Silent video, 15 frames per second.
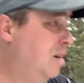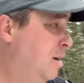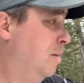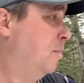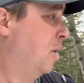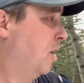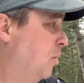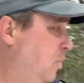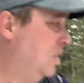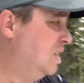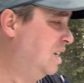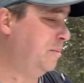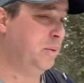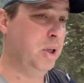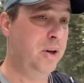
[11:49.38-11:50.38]
Part of the reason
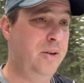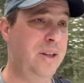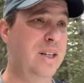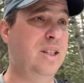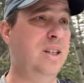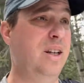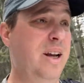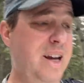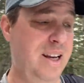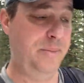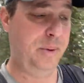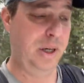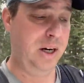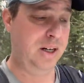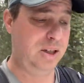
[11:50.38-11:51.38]
I'm doing this today is
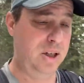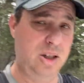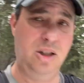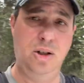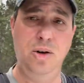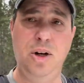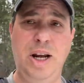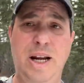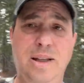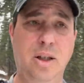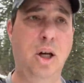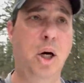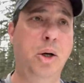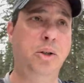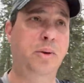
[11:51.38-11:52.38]
because just 2 days
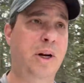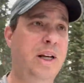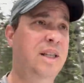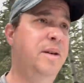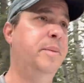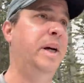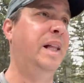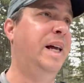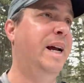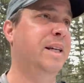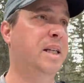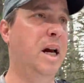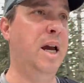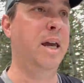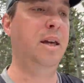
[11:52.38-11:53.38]
ago is when I did my last
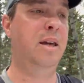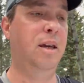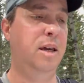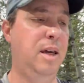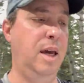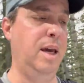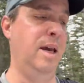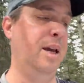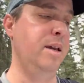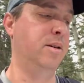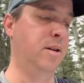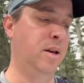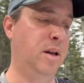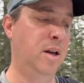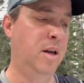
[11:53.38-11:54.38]
hike, and
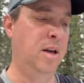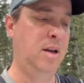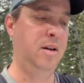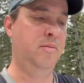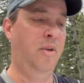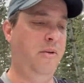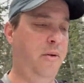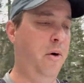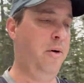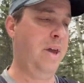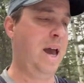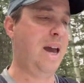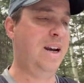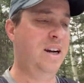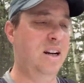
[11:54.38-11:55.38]
before
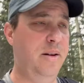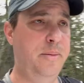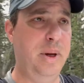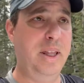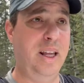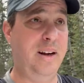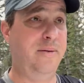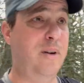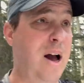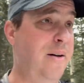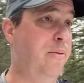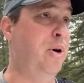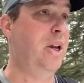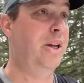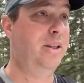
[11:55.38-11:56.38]
that, it had been like 5
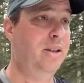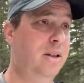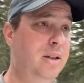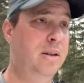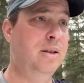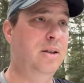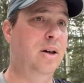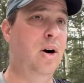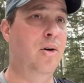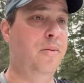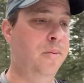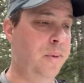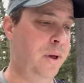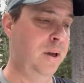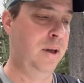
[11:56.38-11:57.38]
weeks. So,
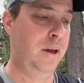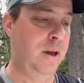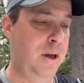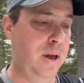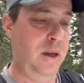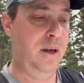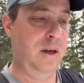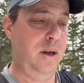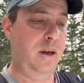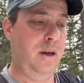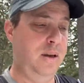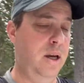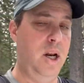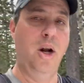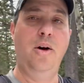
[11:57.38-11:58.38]

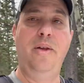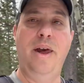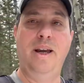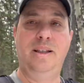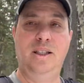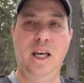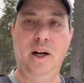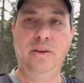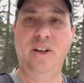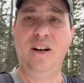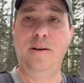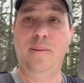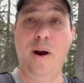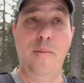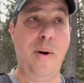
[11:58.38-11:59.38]
you know, that settled into
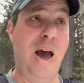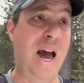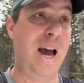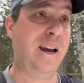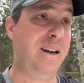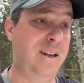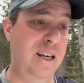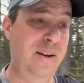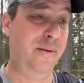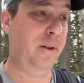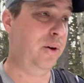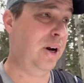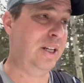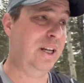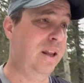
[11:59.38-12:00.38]
my back. Even
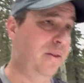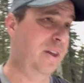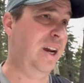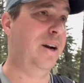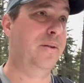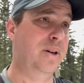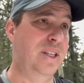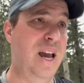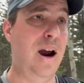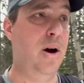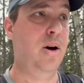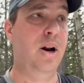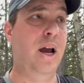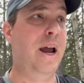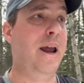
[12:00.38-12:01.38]
though I didn't think it that
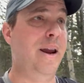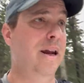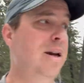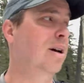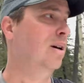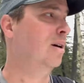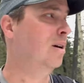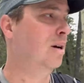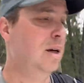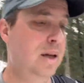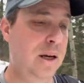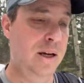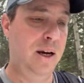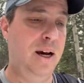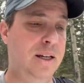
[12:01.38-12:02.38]
hard a hike,
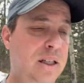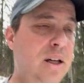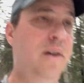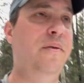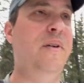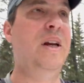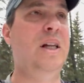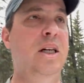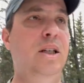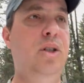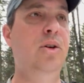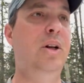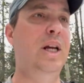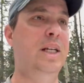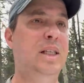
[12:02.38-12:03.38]
I still feel it
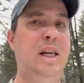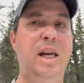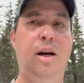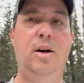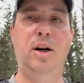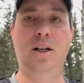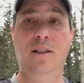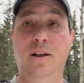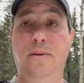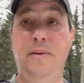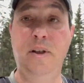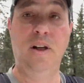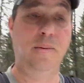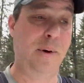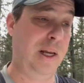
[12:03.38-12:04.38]
2 days later. I still
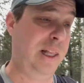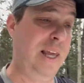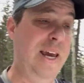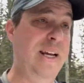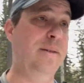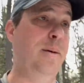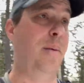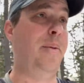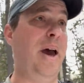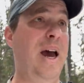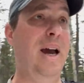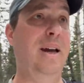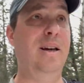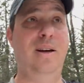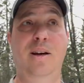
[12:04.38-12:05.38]
feel it in my legs, my
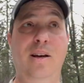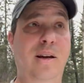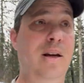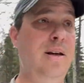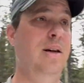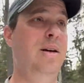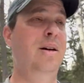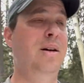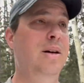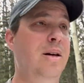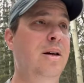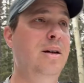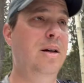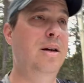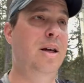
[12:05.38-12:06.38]
back.
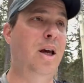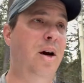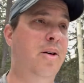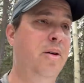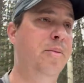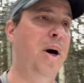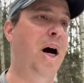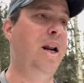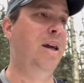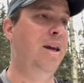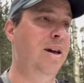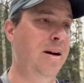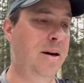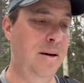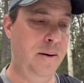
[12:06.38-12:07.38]
You know, the body,
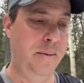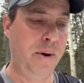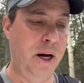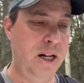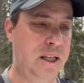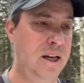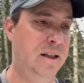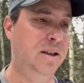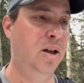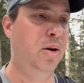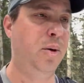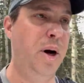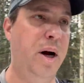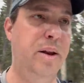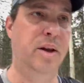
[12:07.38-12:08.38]
my body takes a little
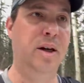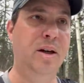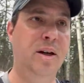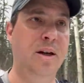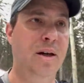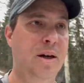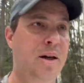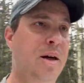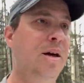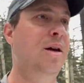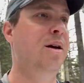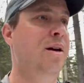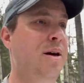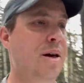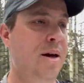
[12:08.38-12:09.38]
while to,
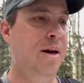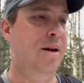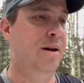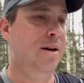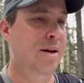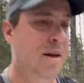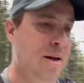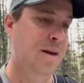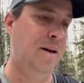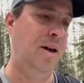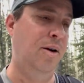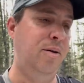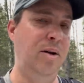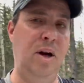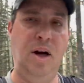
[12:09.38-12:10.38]
you
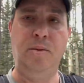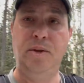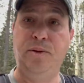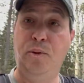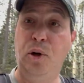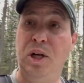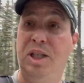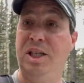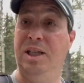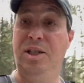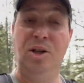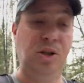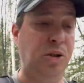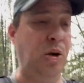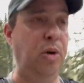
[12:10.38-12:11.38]
know, almost 46
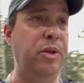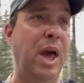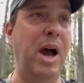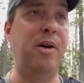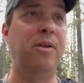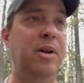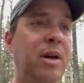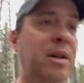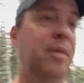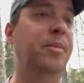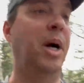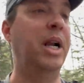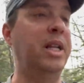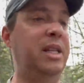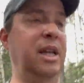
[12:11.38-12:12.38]
years old now.
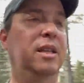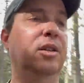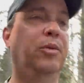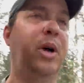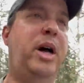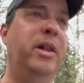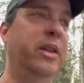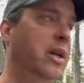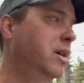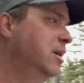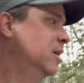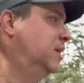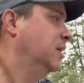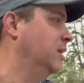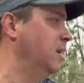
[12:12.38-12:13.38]
Body takes a while to
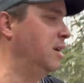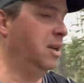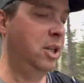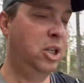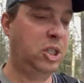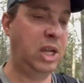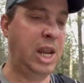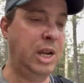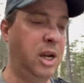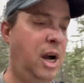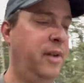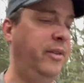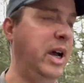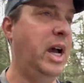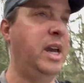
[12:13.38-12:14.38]
shake
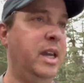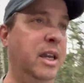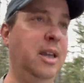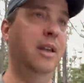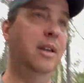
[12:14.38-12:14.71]
off a hike.